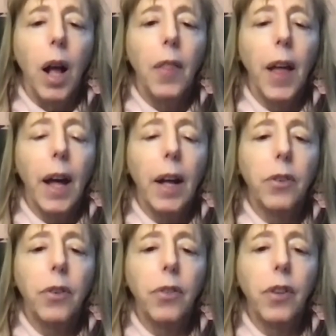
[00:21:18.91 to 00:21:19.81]

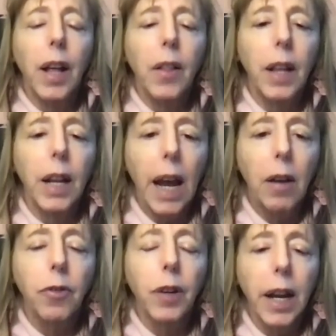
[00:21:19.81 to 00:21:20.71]
that say that
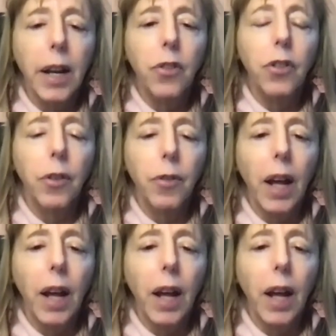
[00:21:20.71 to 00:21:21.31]
every inch of